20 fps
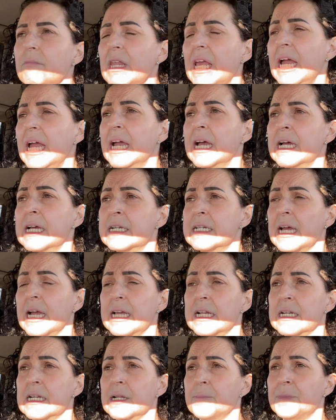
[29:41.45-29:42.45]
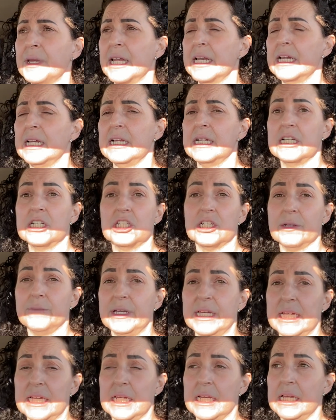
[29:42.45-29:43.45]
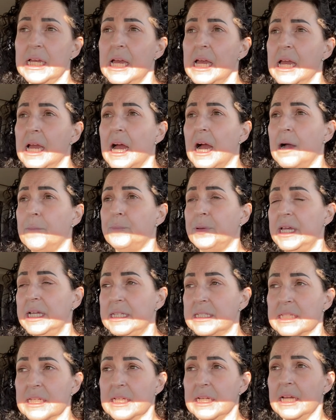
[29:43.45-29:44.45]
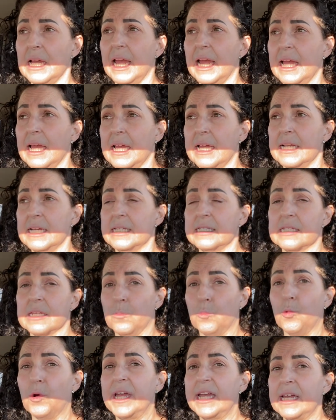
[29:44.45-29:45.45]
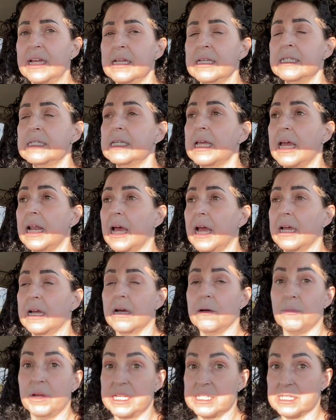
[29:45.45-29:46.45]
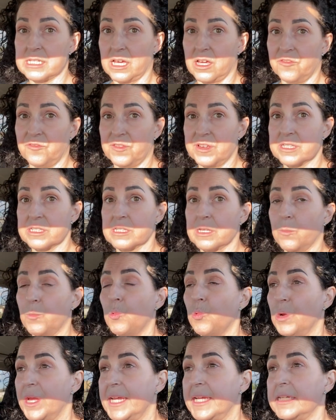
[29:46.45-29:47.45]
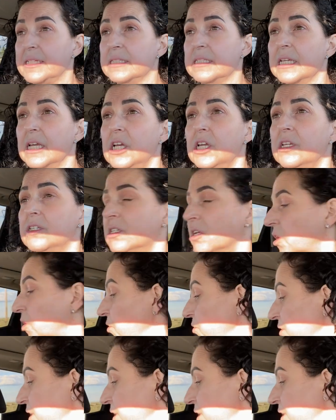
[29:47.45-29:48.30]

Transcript: and I ended up getting Jimmy a pizza and some wings, and I got myself some wings. So